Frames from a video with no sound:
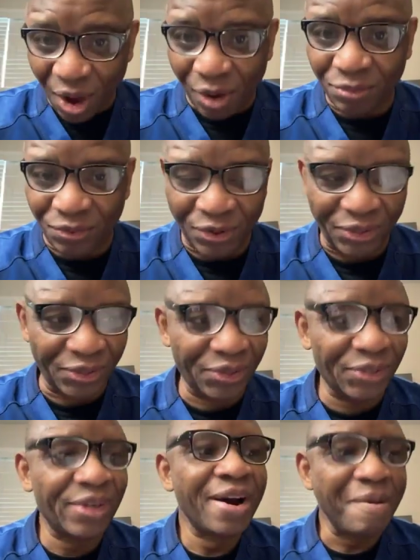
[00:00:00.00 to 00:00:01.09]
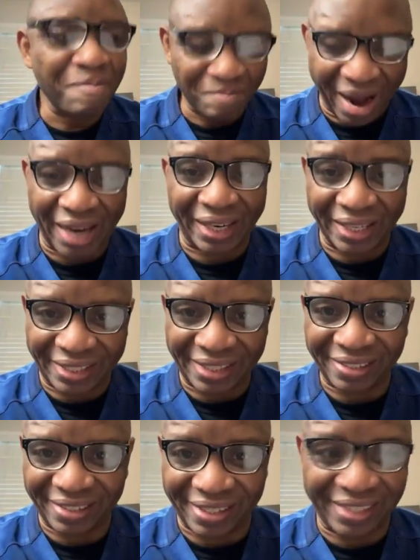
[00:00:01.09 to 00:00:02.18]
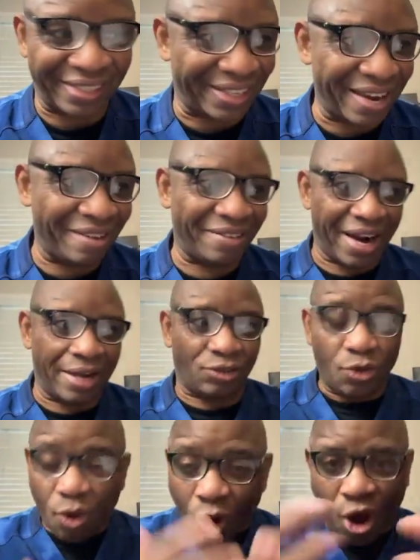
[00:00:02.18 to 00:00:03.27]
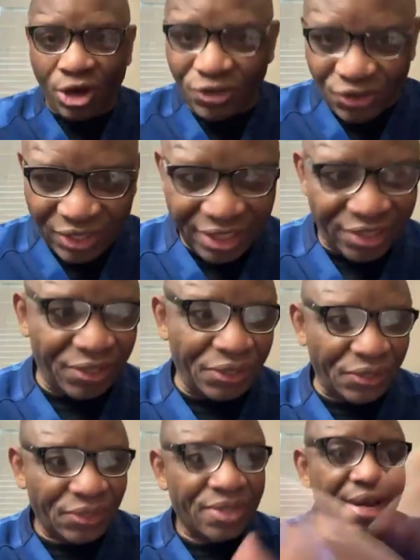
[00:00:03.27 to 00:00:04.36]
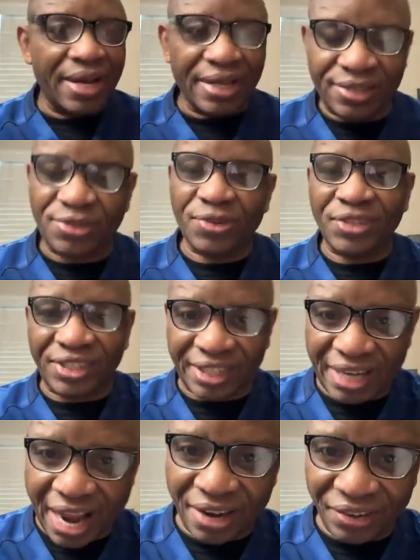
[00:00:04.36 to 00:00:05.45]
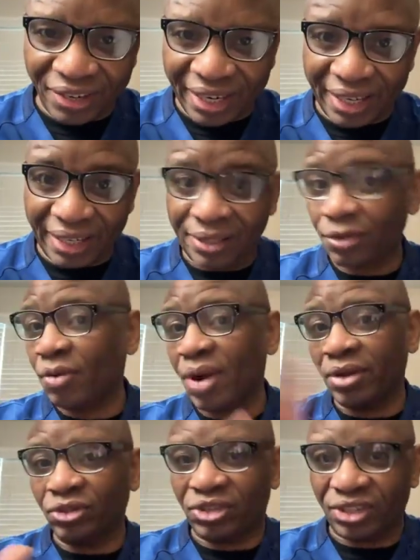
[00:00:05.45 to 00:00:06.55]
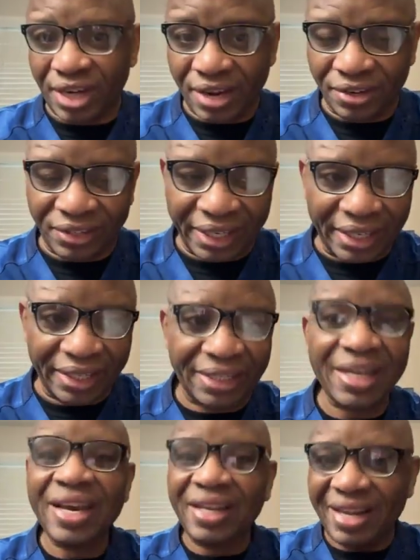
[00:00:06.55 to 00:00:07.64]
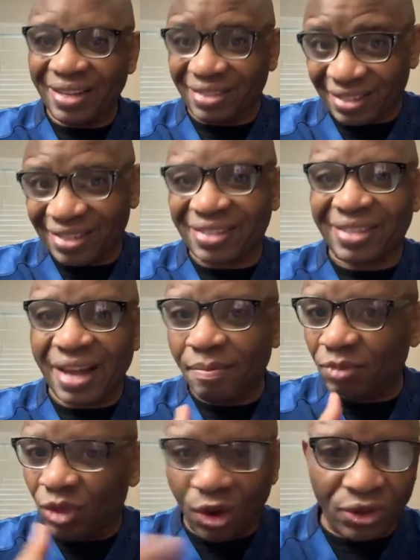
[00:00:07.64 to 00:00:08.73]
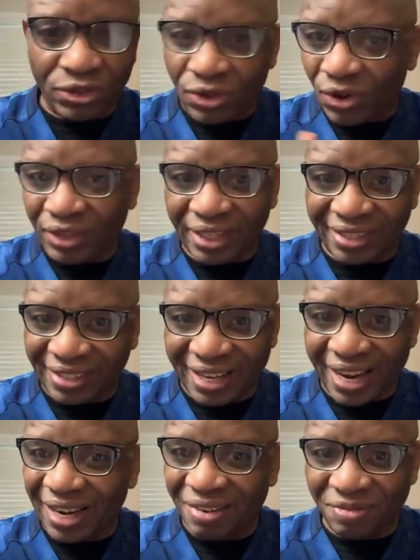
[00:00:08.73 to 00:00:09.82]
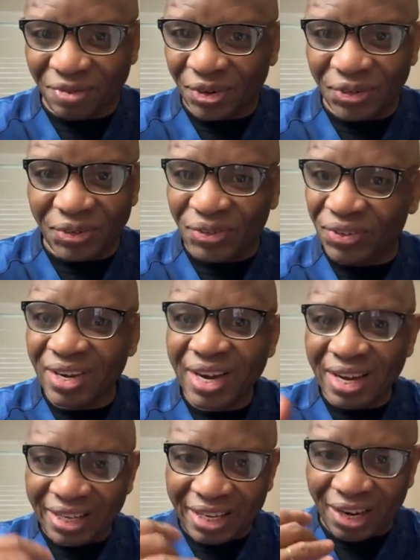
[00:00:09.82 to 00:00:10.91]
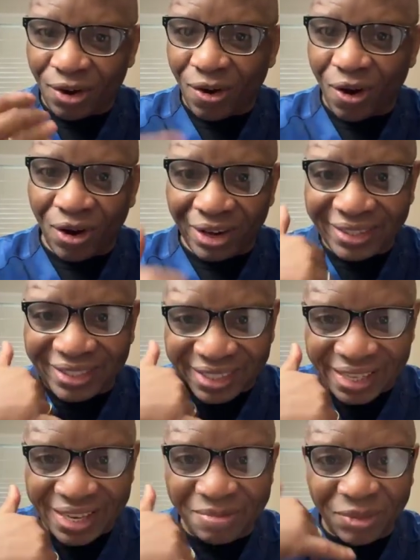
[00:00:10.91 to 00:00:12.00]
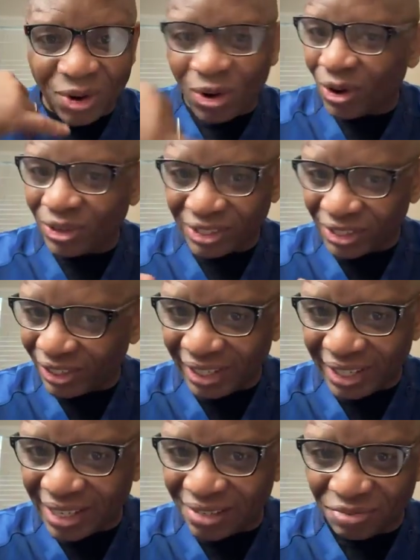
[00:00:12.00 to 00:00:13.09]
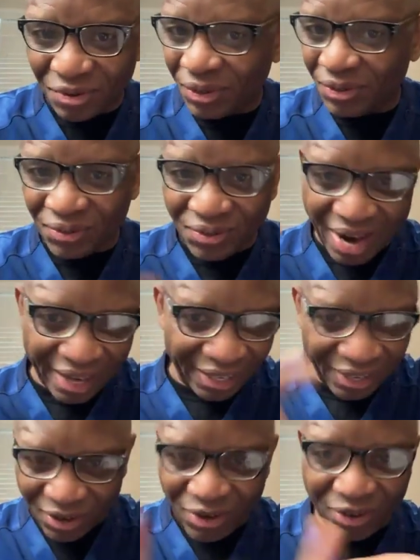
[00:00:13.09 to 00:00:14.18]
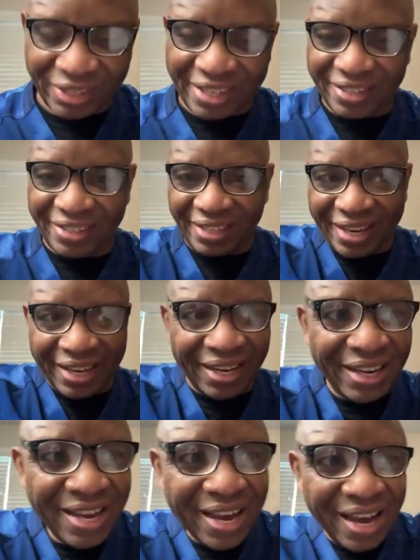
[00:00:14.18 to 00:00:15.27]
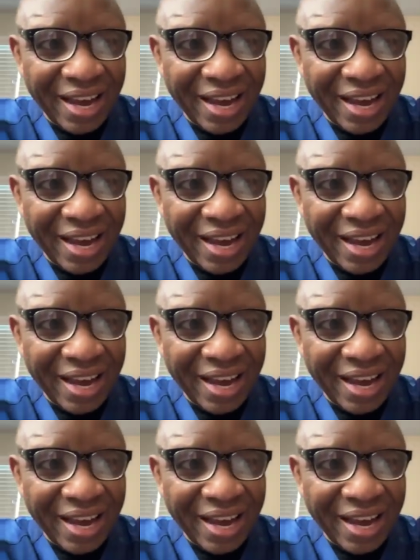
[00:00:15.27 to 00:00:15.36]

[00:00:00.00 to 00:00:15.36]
done-for-you marketing system, right? So all you need to do is to share your link. So when you share your link, the system does all the selling for you. The call team calls your lead for you and close the sale,